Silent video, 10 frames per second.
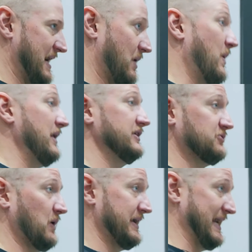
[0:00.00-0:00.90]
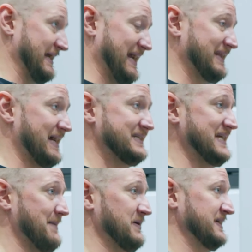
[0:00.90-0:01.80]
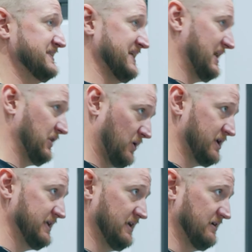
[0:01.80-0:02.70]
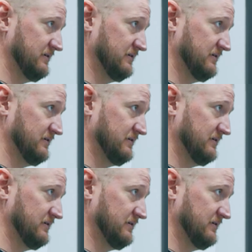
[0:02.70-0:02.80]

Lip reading: that while it's running and get that dampened exactly where you need it.